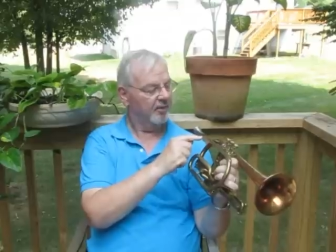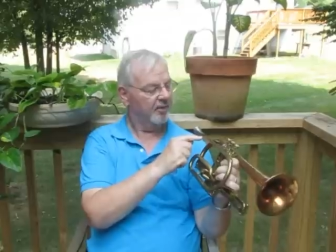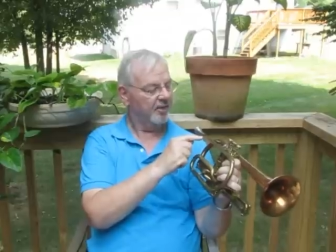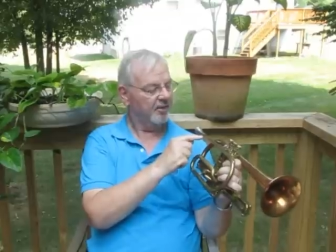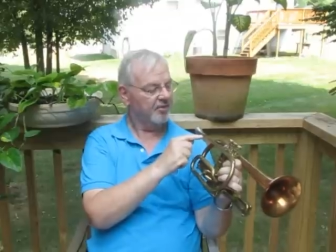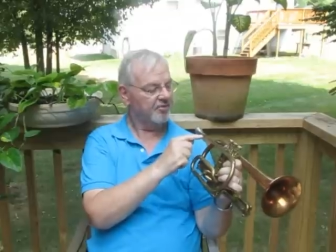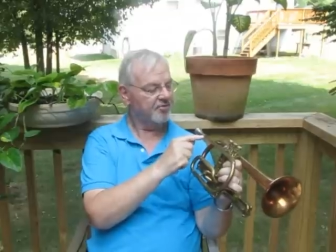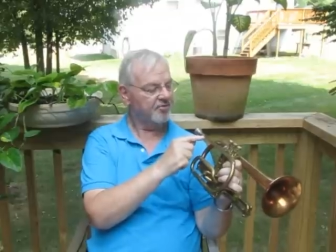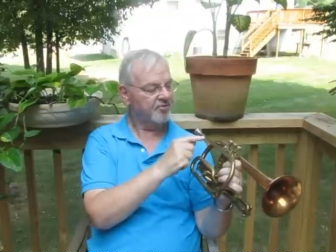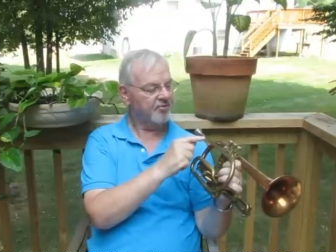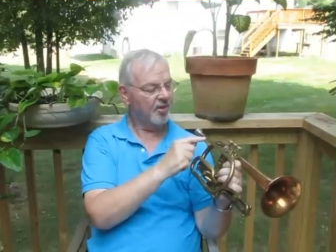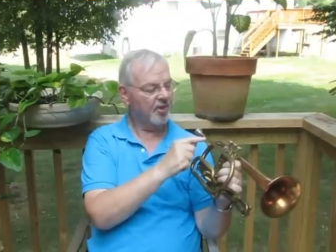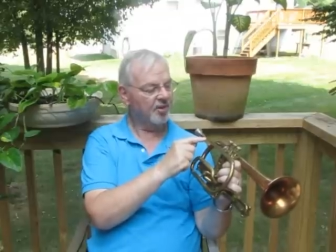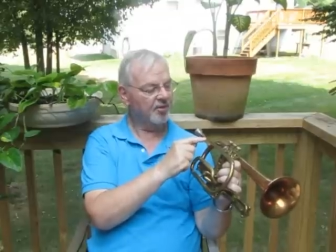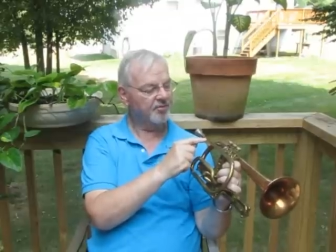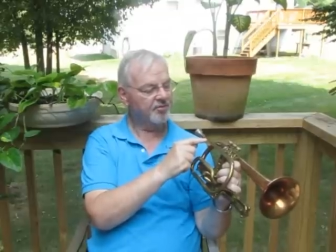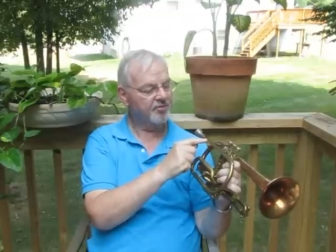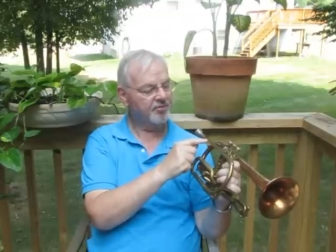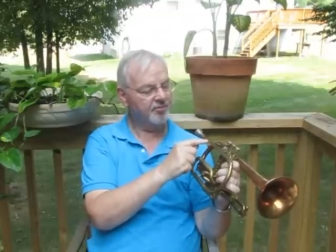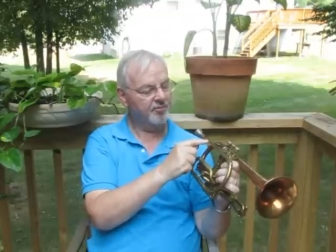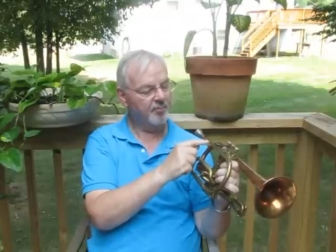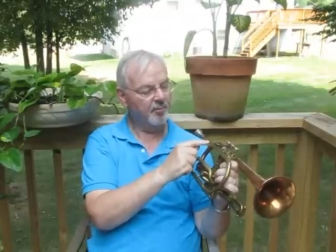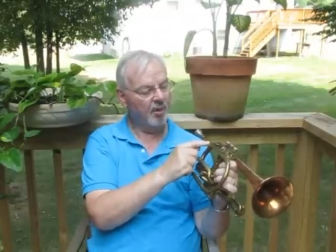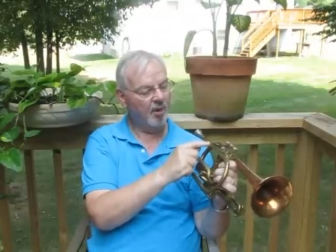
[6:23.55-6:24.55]
It starts
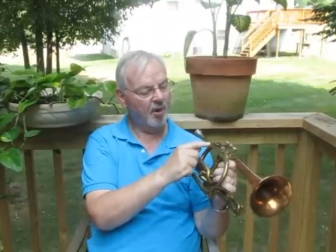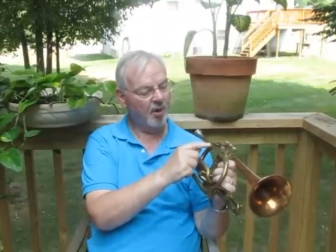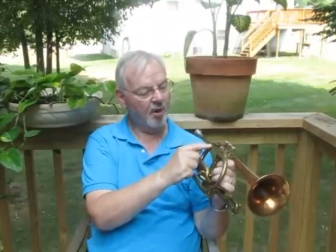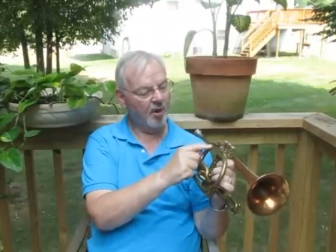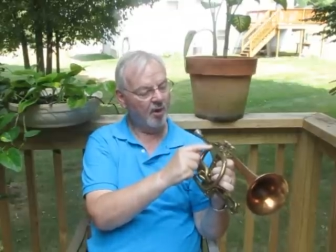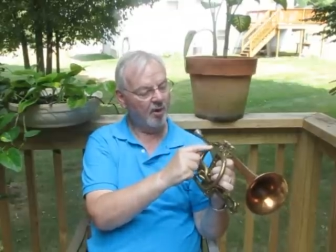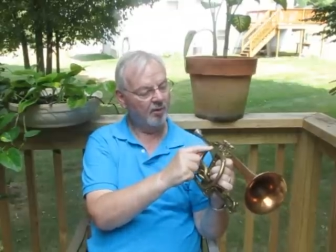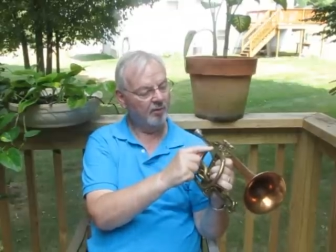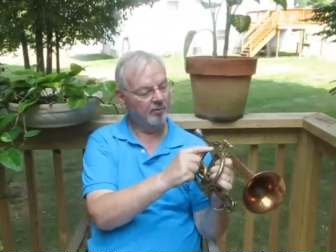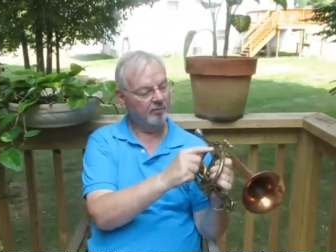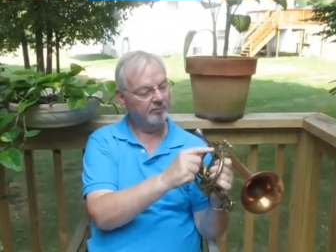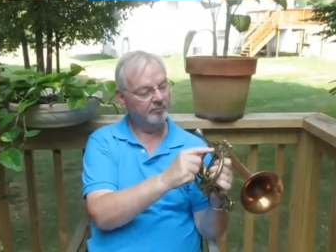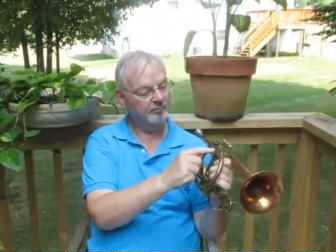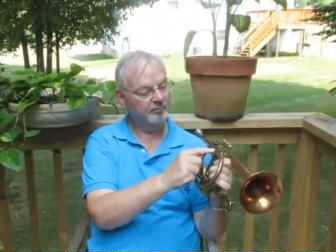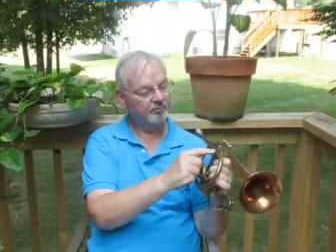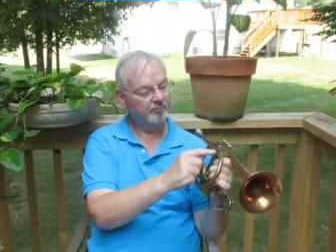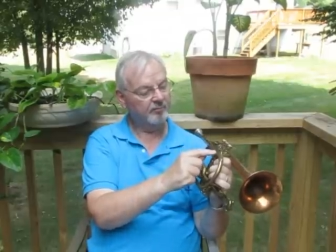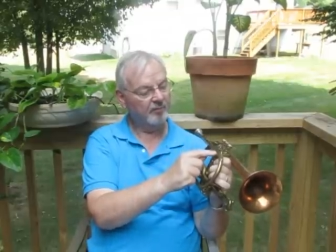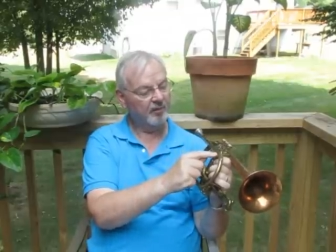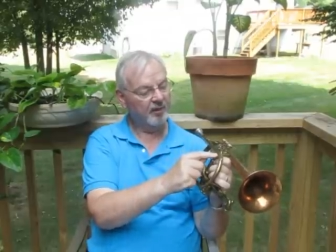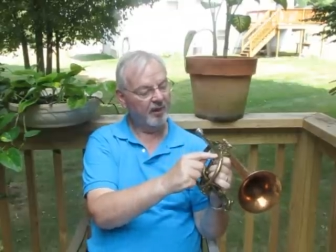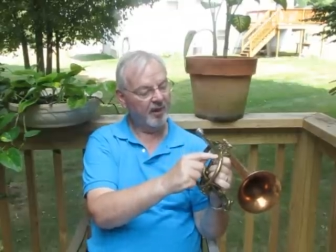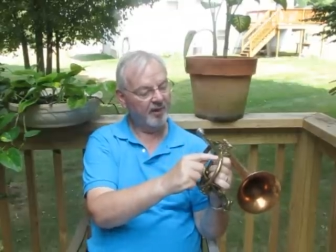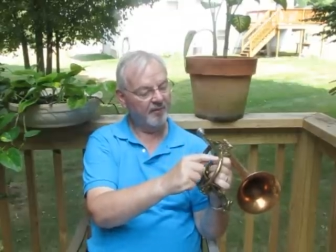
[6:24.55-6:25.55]
small,
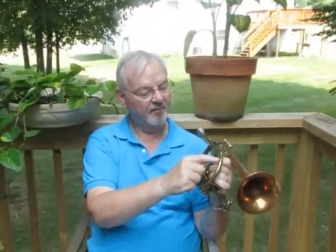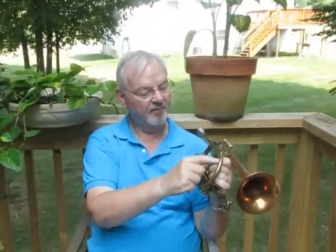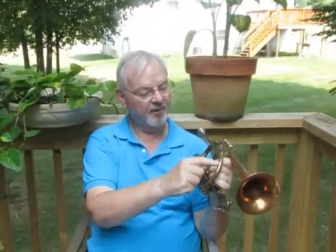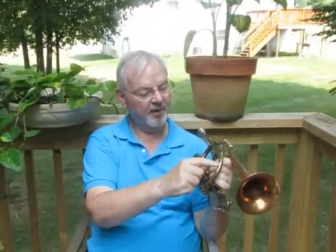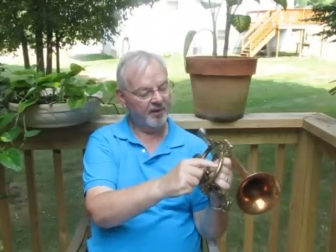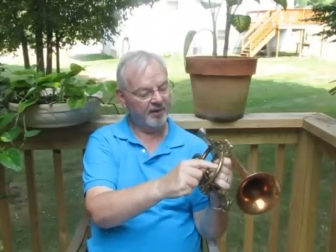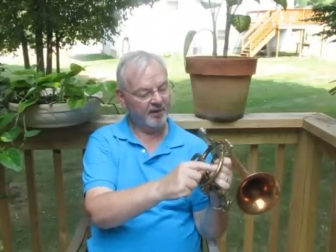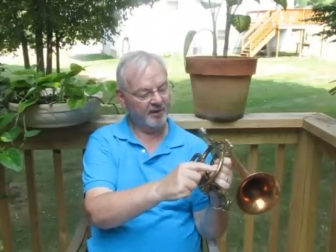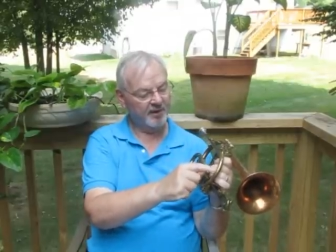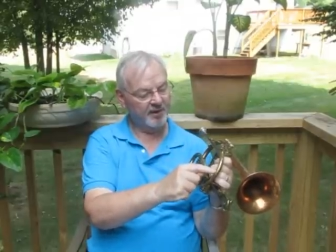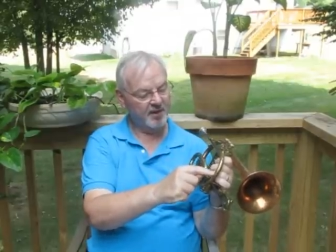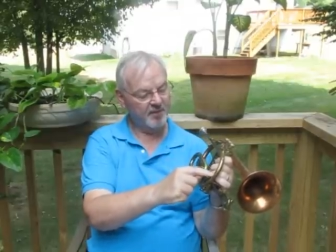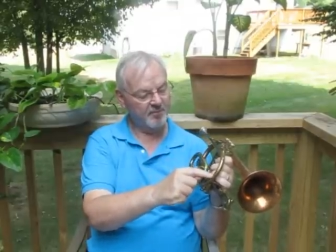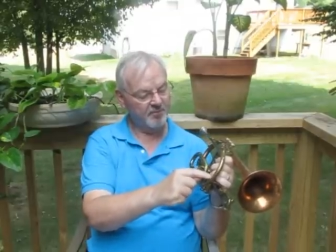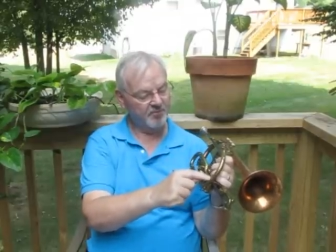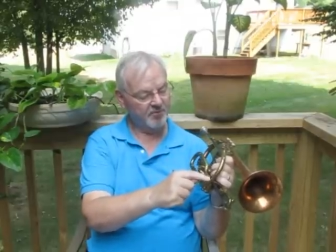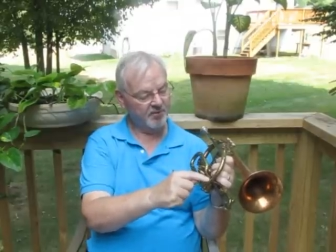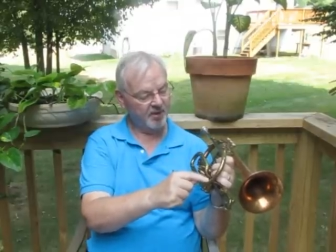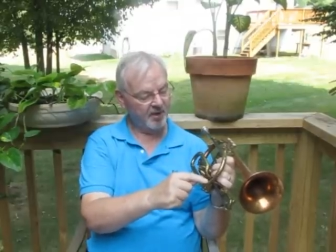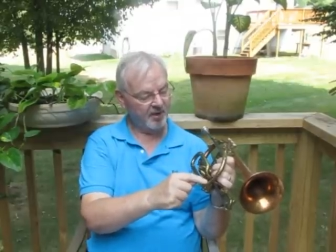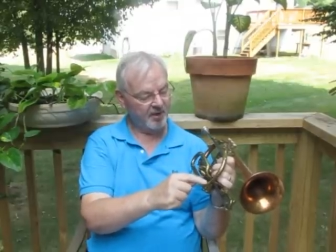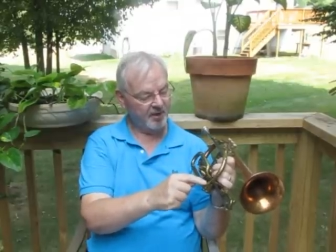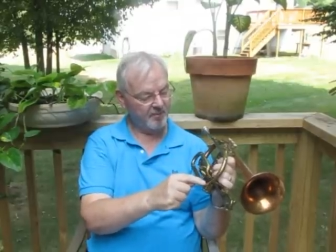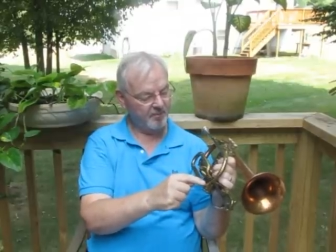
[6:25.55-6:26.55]
and then it keeps
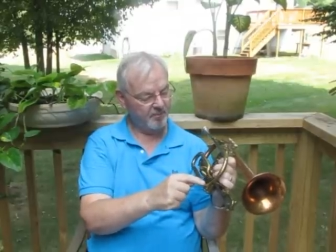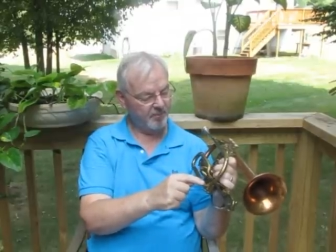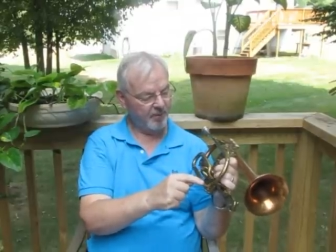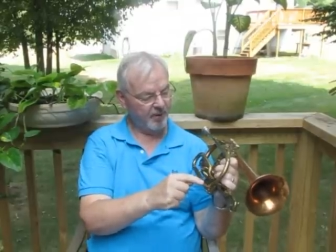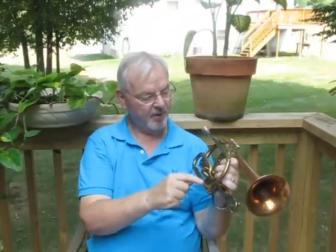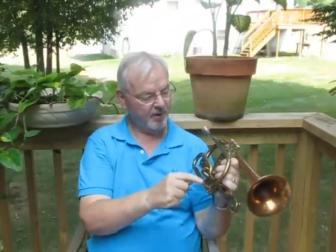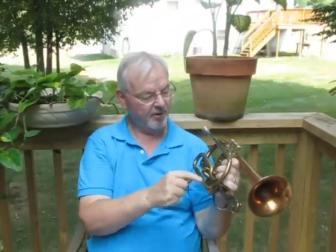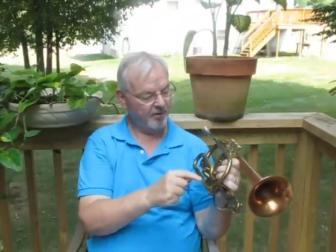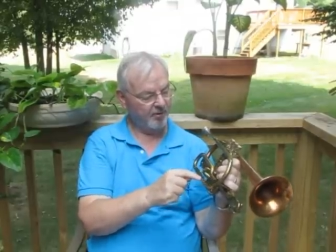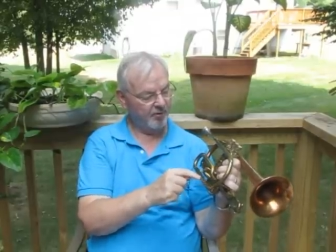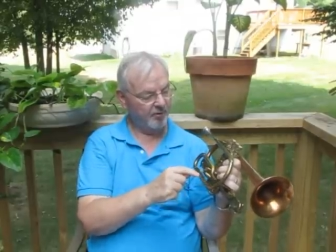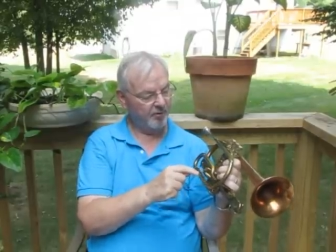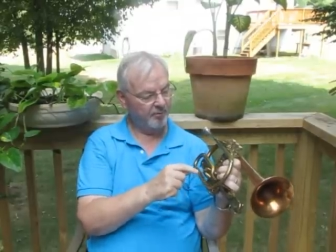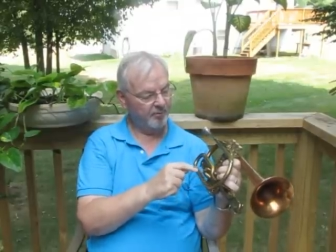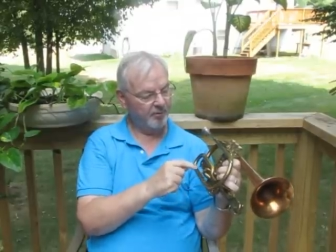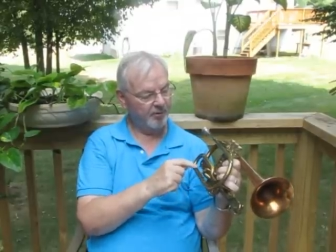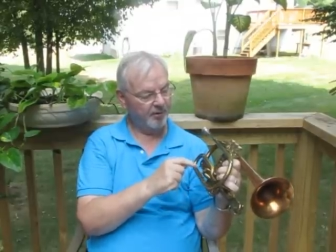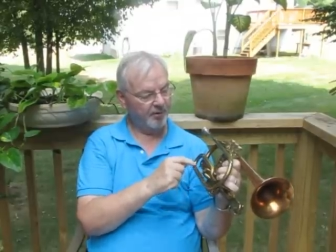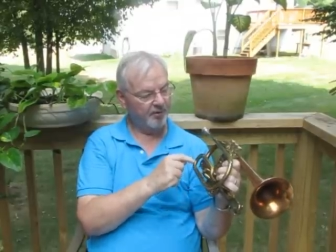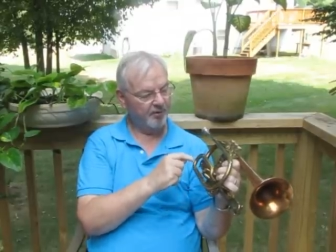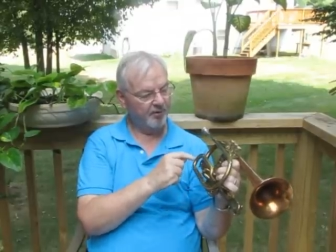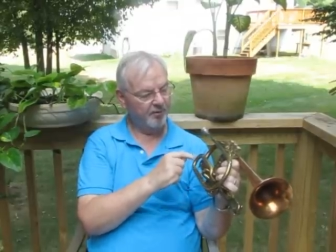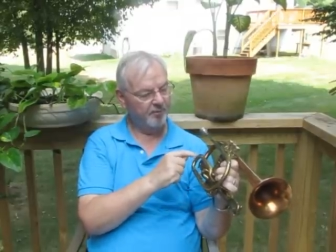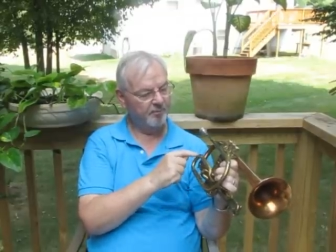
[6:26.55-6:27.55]
getting bigger and
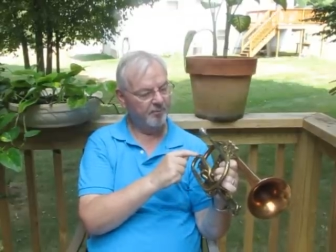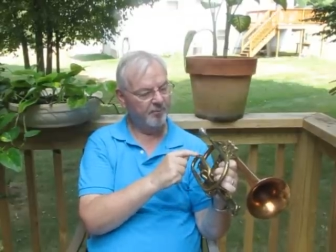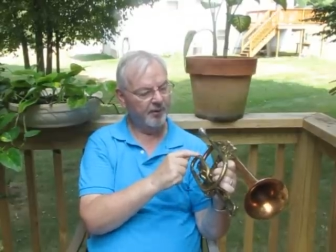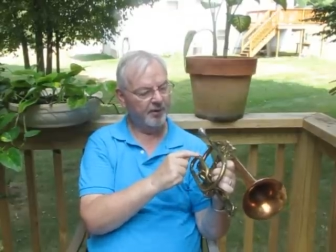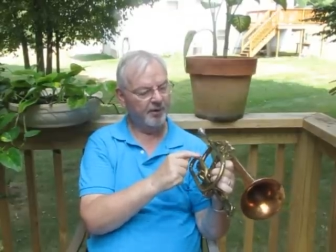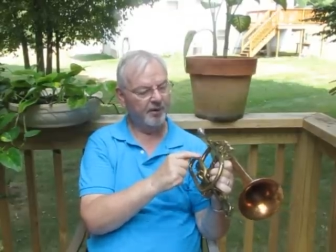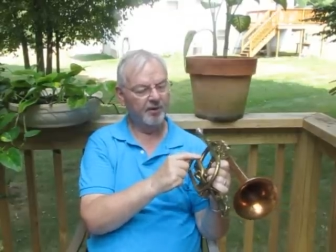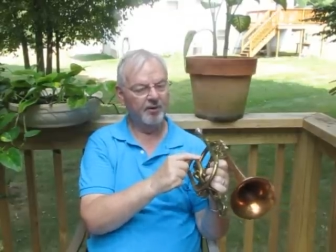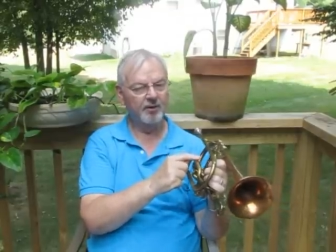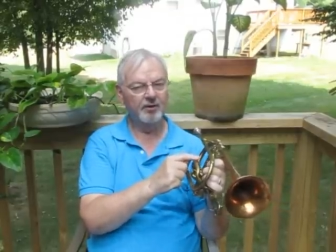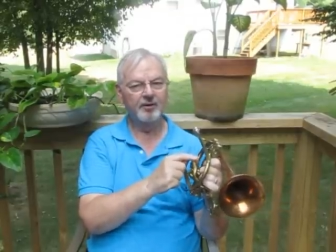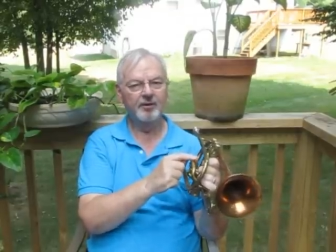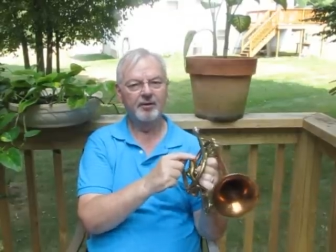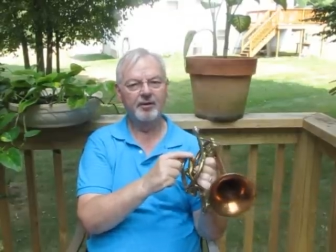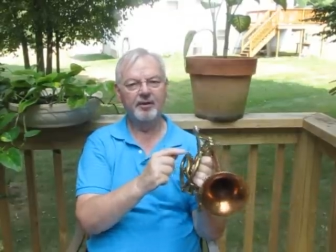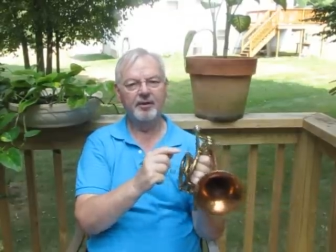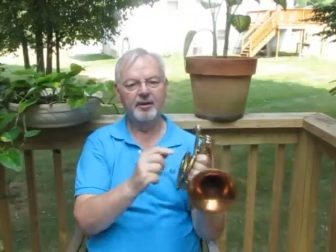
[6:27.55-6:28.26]
bigger and bigger